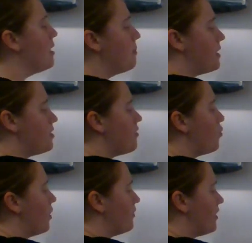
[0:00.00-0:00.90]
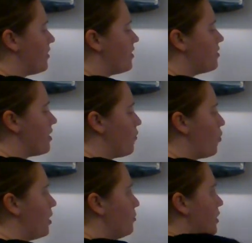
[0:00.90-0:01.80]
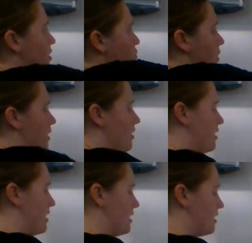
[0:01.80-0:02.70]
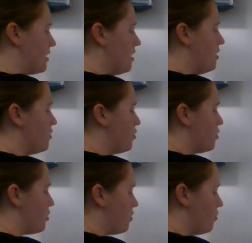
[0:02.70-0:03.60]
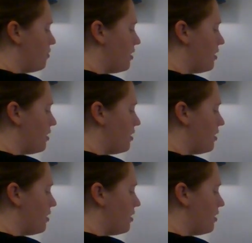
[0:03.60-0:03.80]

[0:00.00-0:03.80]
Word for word: But I do have 1 right there, so I have 1 plus 1 is 2.